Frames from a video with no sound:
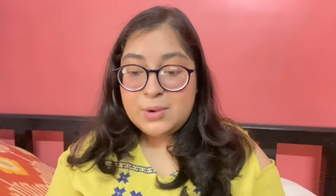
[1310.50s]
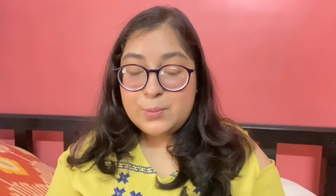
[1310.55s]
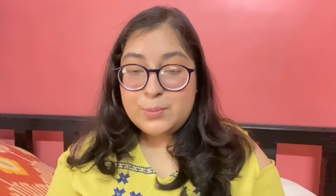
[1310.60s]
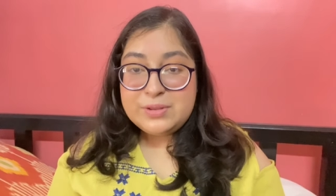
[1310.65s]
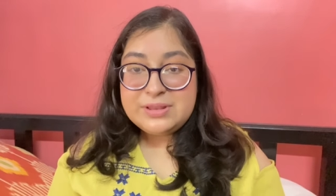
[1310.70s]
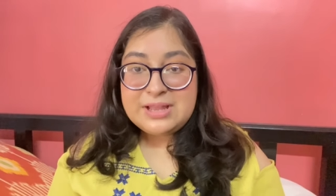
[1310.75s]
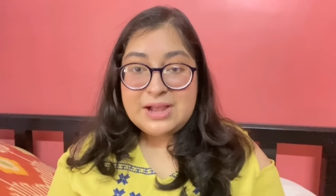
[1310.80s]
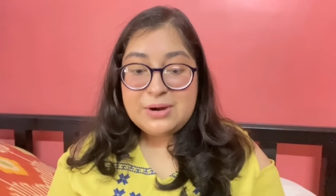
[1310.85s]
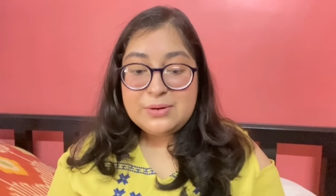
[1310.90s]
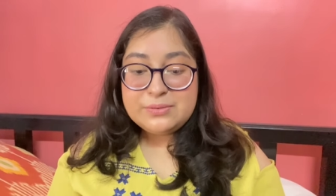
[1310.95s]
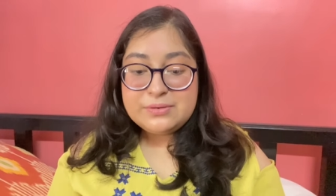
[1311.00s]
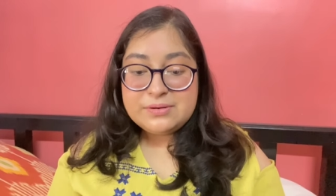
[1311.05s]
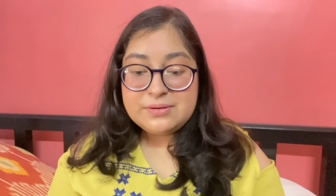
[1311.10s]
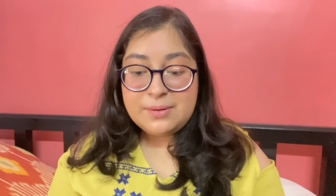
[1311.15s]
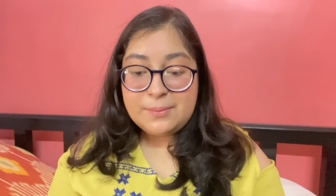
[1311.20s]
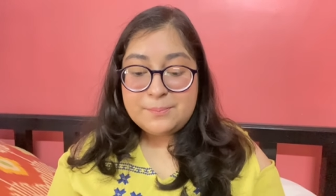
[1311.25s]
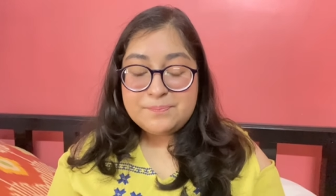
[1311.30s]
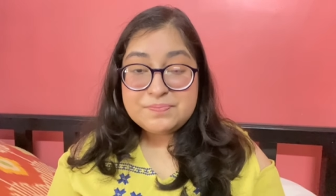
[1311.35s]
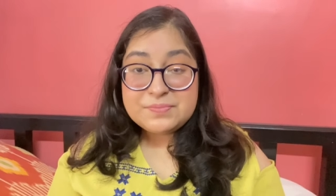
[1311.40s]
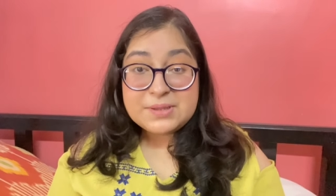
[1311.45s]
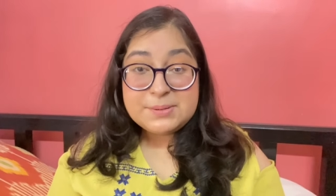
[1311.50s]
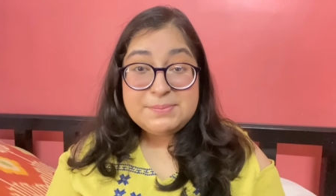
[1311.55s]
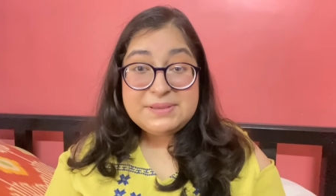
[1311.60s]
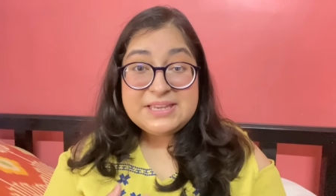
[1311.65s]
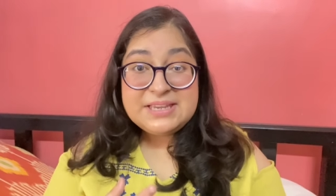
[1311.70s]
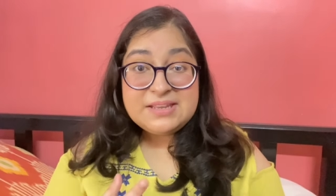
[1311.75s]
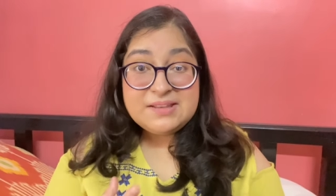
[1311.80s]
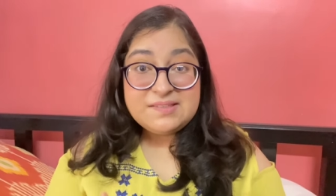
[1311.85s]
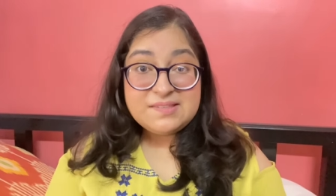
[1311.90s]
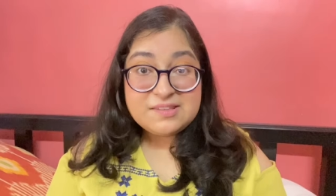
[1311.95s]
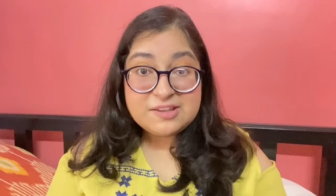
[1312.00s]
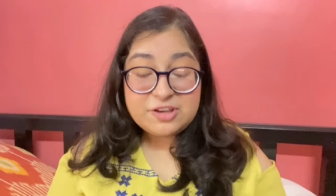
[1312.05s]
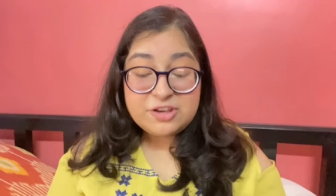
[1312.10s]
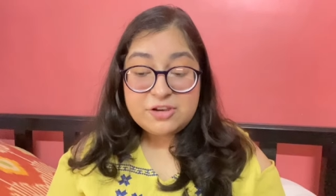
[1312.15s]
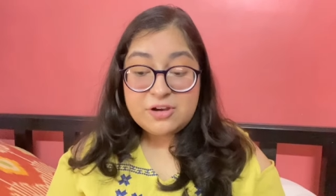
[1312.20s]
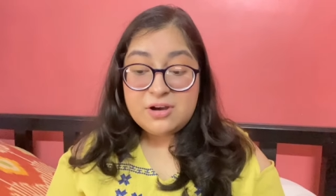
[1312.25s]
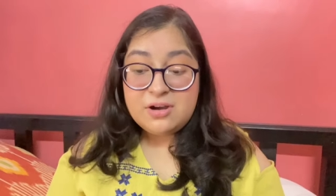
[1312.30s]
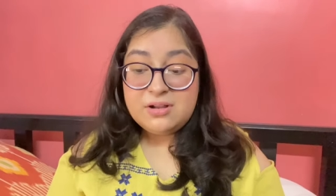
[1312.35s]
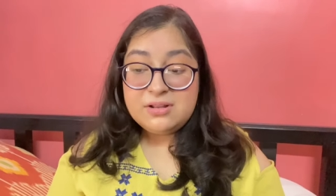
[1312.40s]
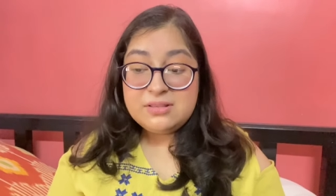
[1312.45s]
without um, being
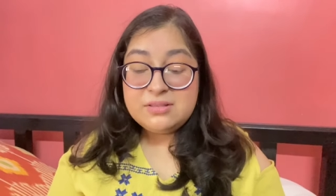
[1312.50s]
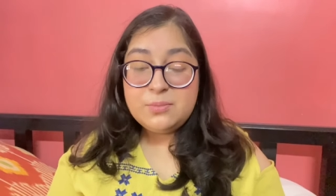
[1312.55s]
insecure,